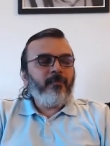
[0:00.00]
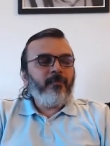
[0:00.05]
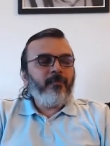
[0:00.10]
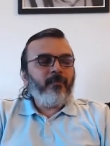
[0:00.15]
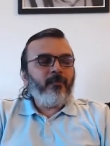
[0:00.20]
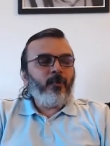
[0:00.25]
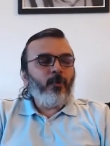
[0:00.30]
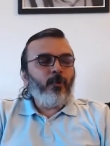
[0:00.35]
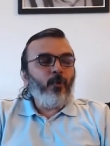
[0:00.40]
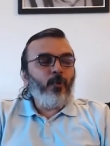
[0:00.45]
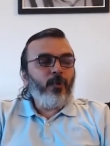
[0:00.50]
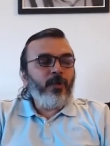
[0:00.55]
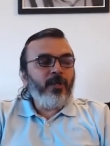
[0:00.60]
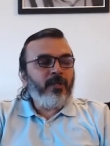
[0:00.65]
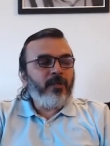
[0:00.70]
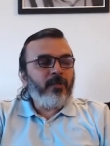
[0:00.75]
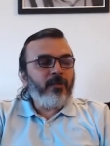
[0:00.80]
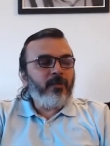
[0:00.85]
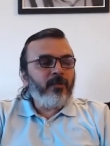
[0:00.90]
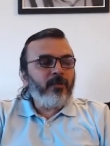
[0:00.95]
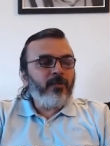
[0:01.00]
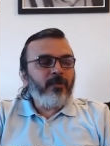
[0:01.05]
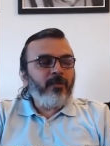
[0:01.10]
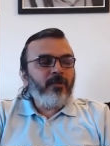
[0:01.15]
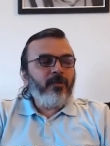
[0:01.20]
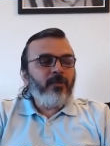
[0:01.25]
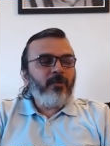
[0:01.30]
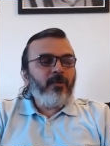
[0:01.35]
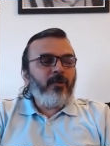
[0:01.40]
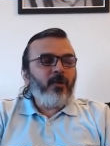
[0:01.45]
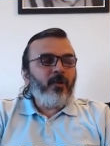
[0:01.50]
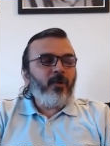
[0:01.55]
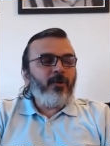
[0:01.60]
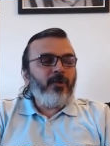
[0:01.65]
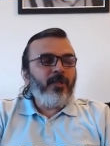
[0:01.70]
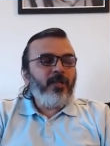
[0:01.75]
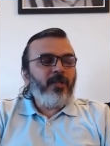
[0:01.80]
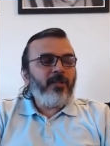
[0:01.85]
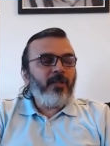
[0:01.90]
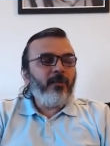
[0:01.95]
own it, or the
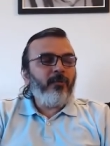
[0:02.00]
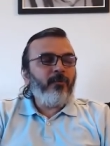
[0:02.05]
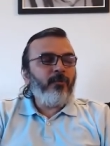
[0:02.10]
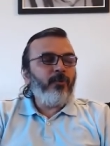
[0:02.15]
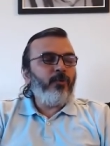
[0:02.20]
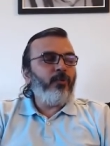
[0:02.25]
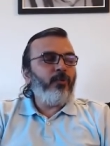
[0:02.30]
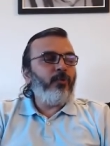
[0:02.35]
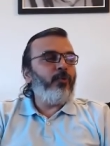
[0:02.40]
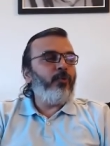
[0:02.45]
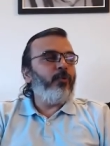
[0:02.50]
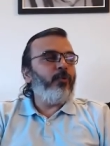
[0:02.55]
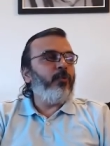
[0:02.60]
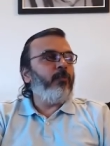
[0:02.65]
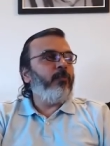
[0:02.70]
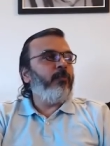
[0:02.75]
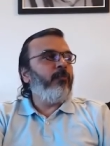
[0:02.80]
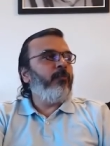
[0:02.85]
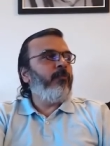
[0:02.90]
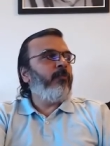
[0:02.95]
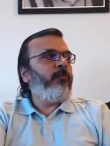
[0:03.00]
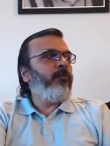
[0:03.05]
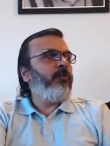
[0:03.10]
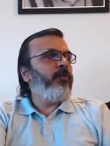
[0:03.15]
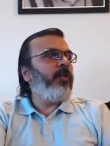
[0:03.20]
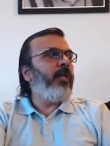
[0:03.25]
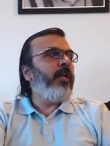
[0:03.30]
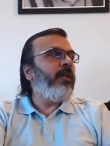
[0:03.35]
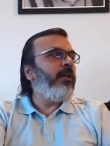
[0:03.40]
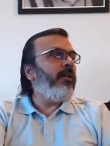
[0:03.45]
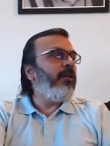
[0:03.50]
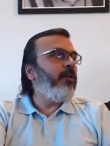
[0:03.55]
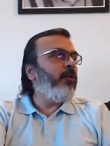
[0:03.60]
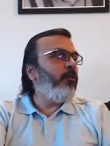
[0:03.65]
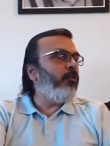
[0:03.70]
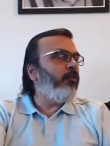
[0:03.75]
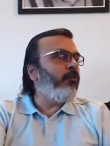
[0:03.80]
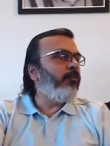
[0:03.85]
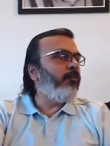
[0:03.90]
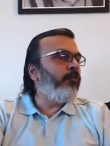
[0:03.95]
attempt to stand aloof,